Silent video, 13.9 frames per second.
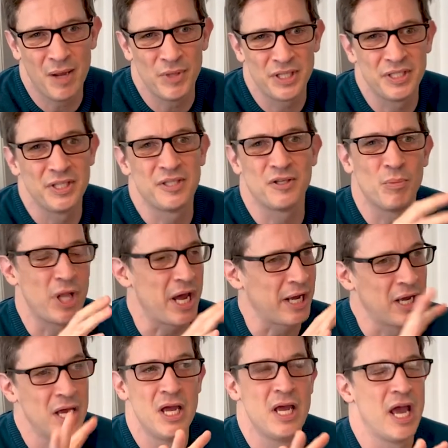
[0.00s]
This is some like
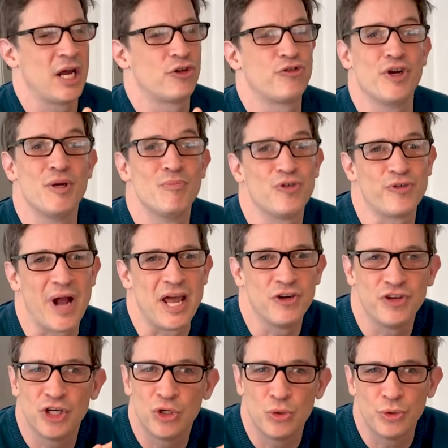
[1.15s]
extreme
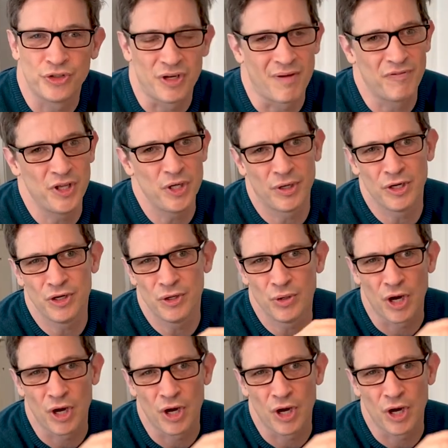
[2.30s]
strategy cool stuff that you can do,